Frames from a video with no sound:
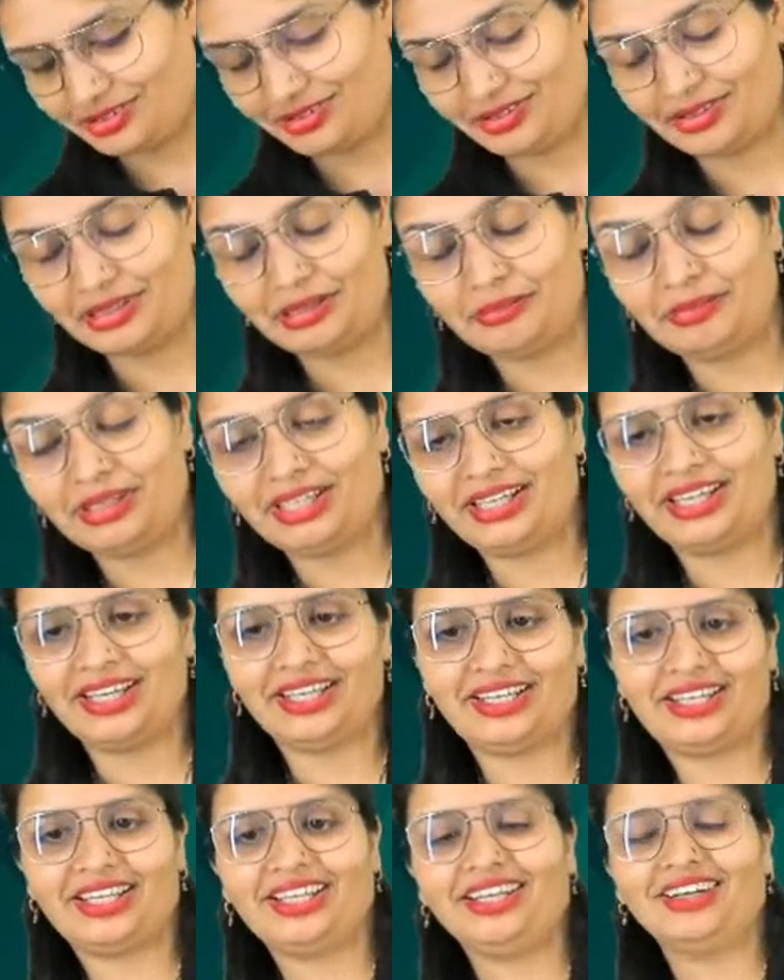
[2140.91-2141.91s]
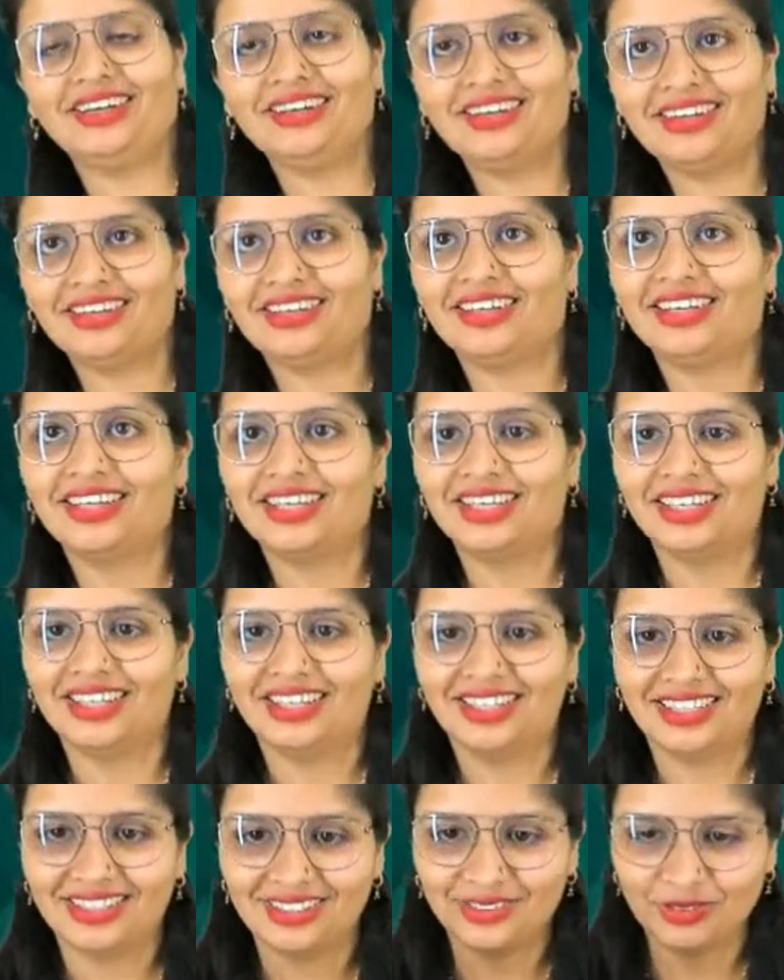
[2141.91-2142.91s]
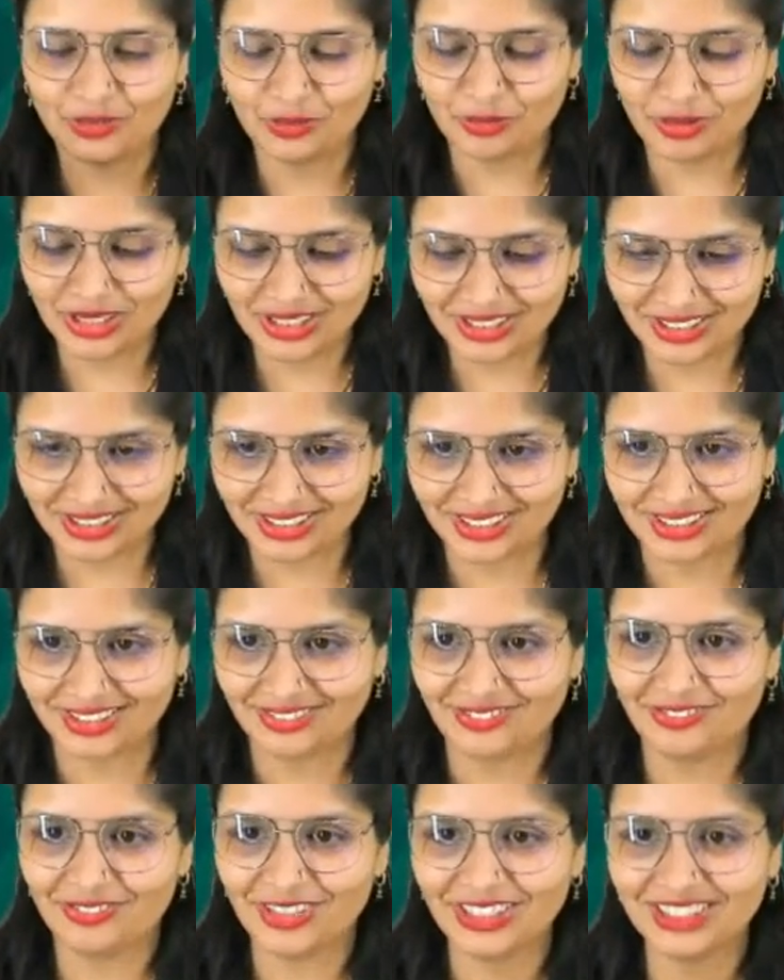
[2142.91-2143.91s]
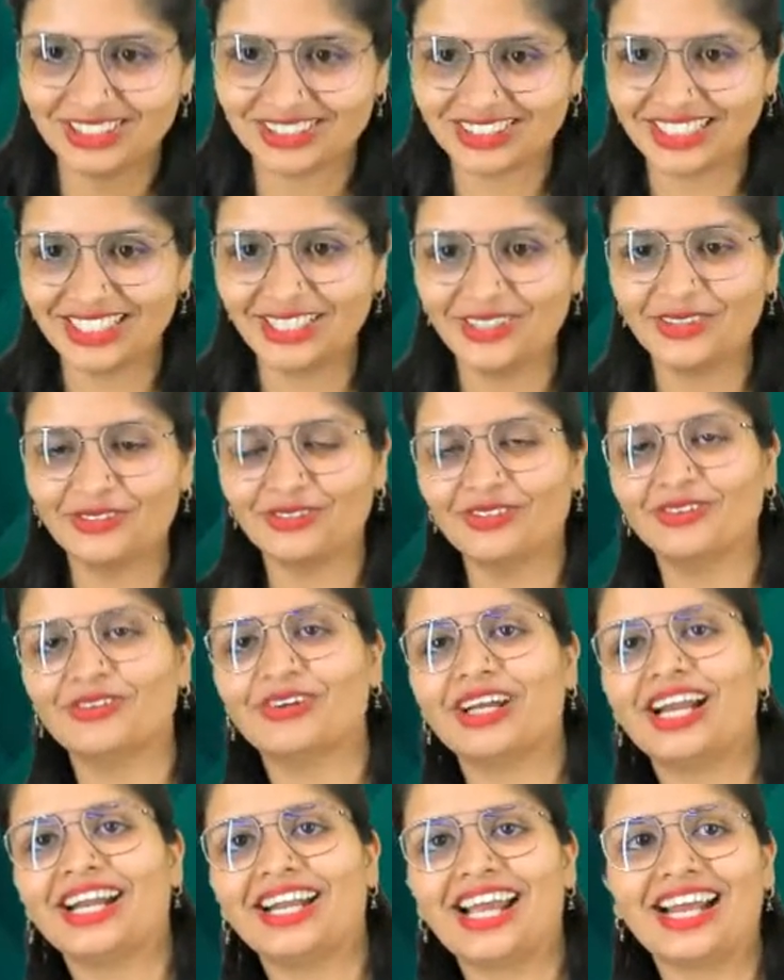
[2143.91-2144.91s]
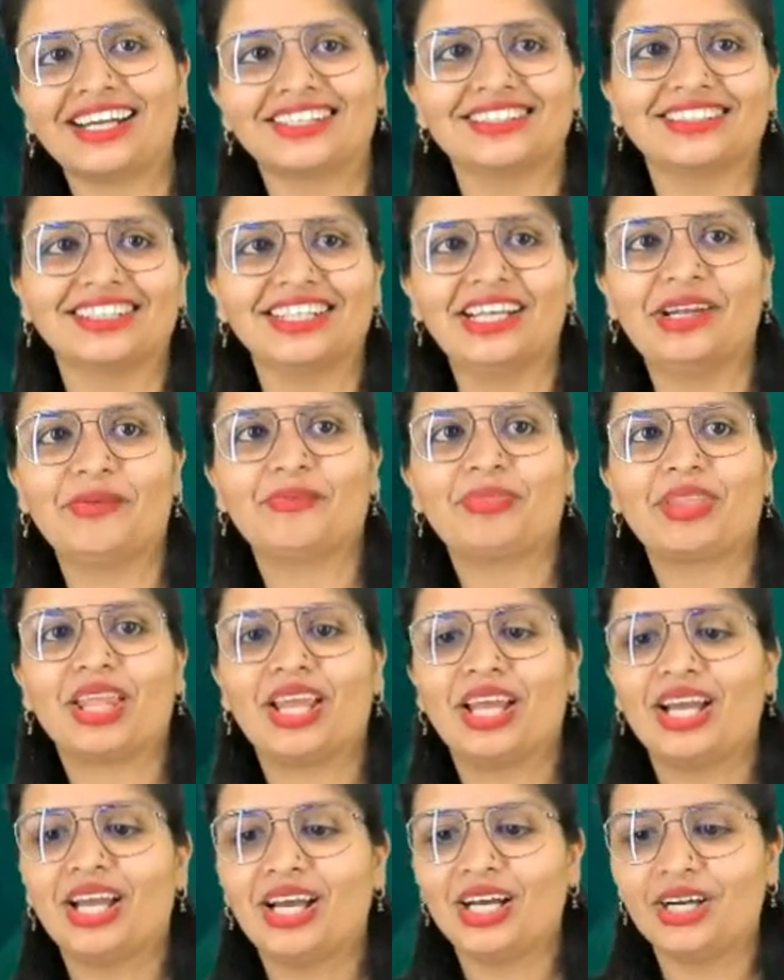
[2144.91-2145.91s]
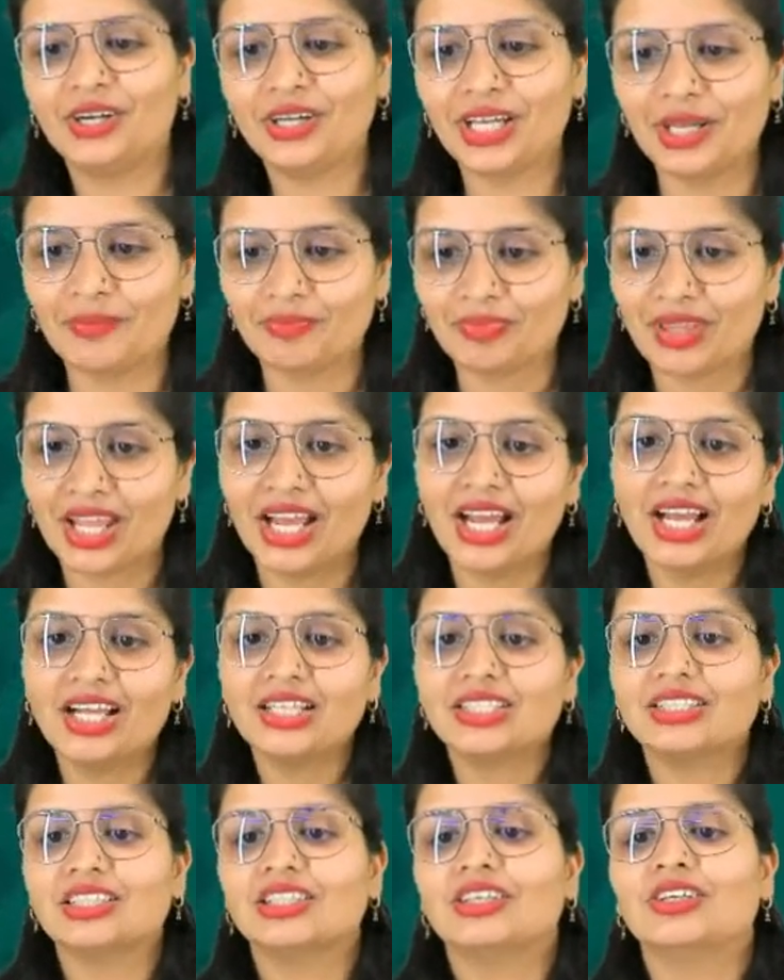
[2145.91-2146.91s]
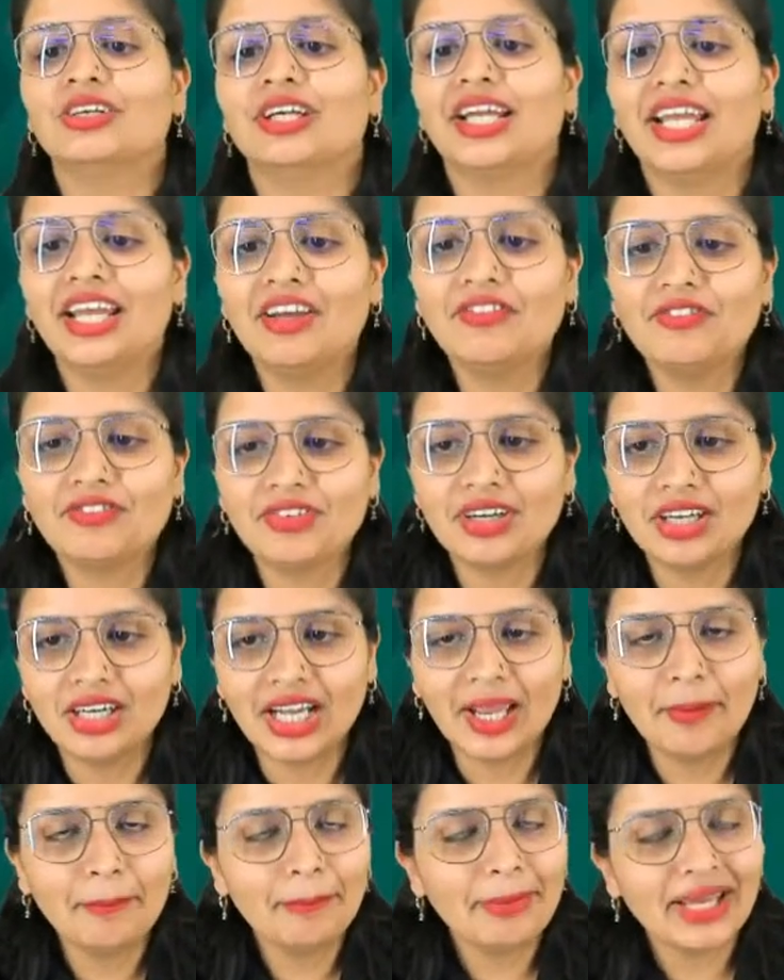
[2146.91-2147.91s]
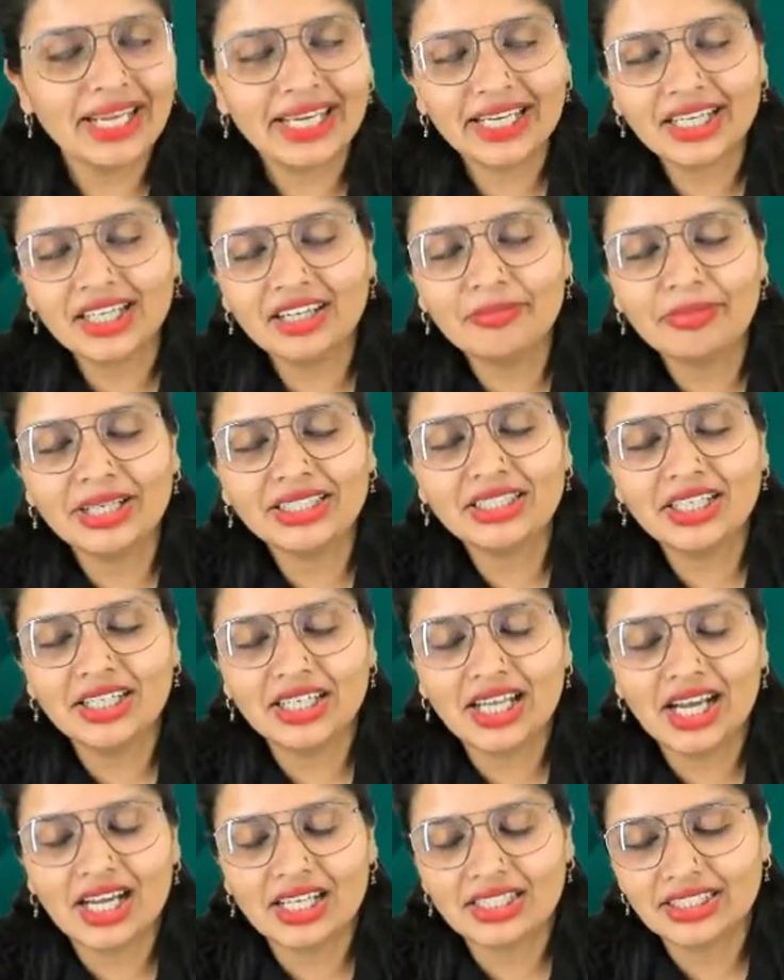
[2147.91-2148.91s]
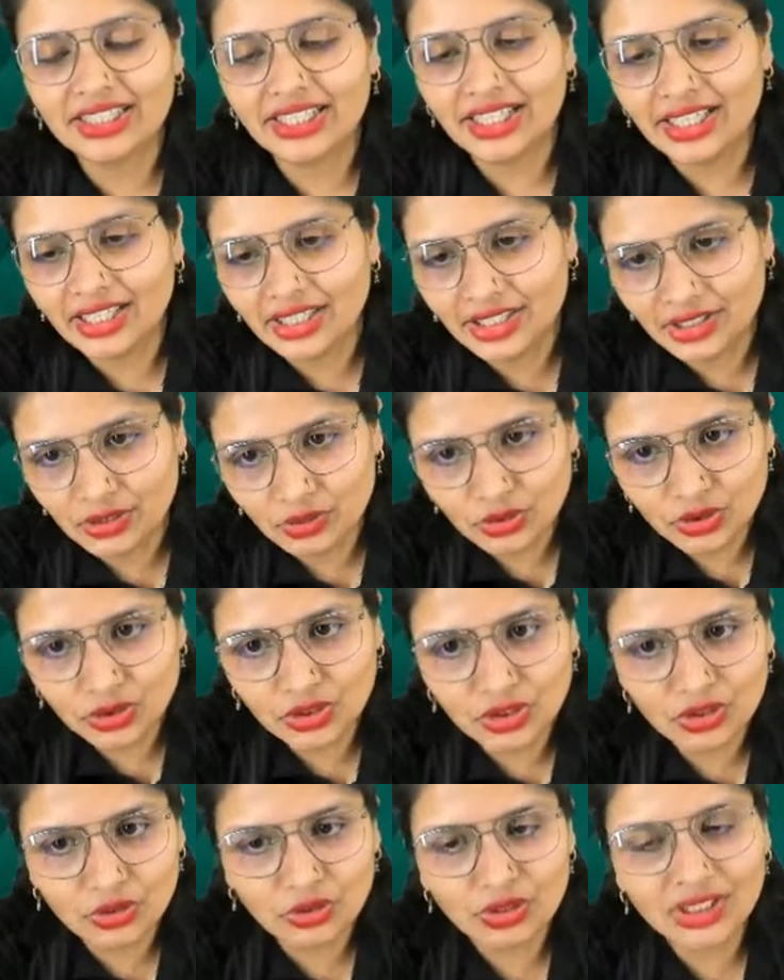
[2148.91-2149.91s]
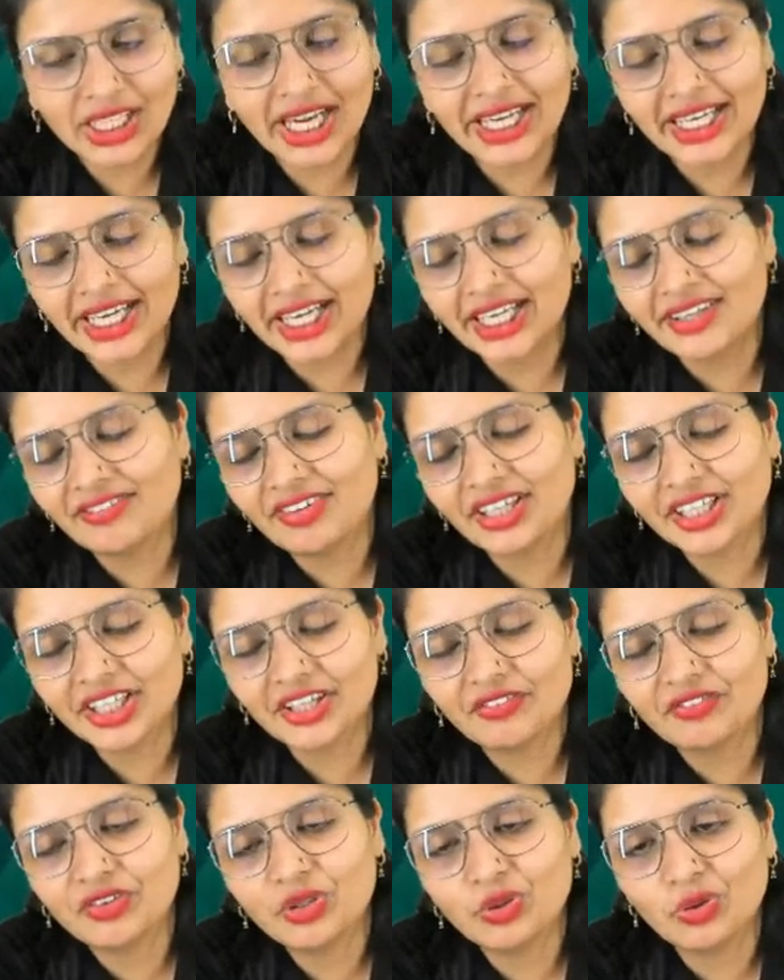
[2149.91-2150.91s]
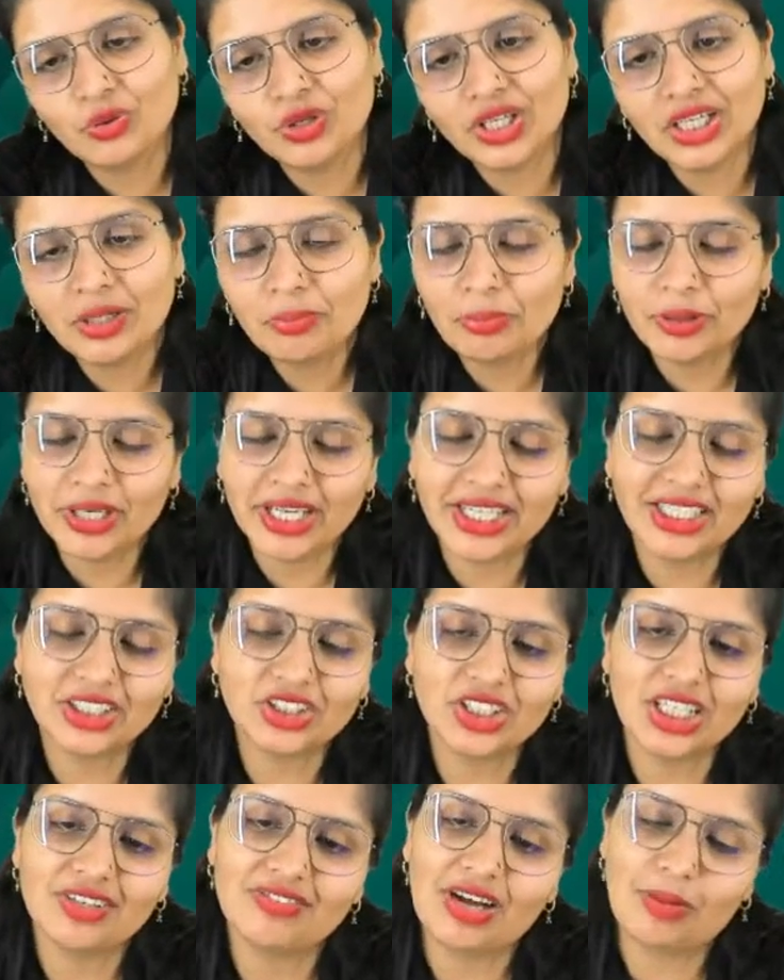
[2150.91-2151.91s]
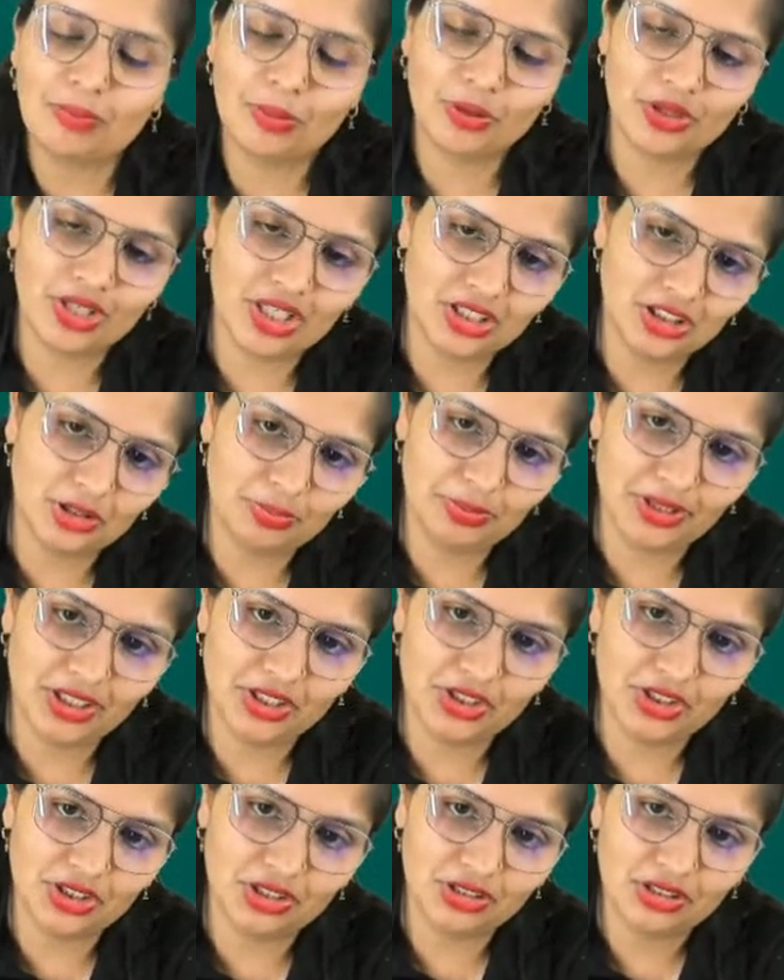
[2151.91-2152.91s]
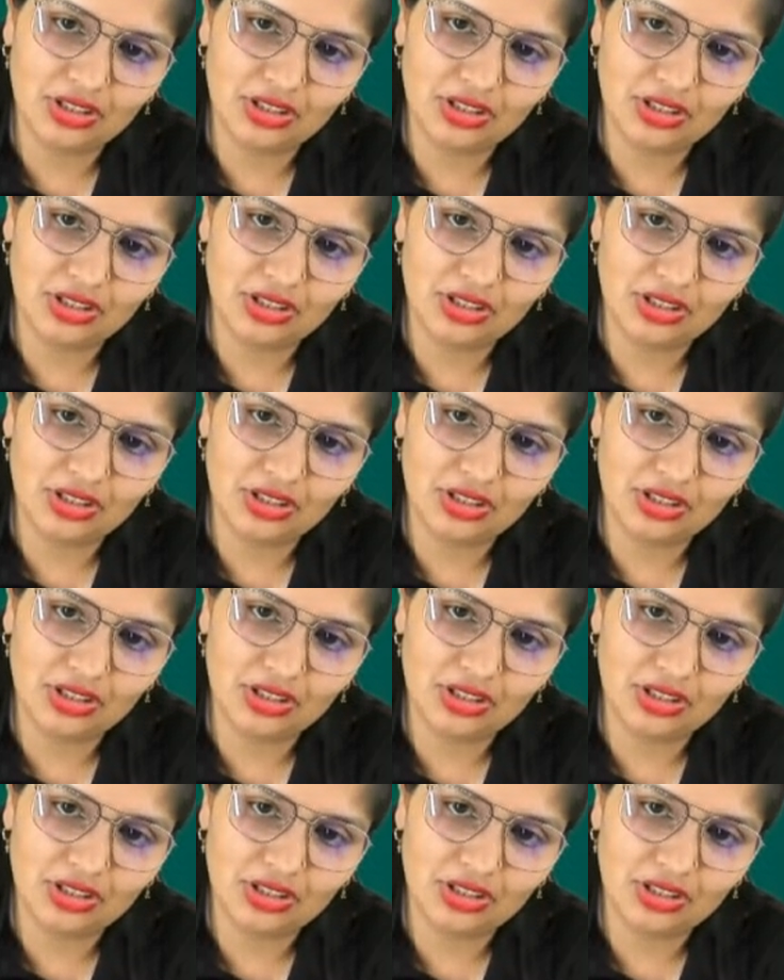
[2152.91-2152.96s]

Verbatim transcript: I'm getting so much which screen to look at actually. Okay, so if empirical method are there, you should know that it will give you only potential evapotranspiration.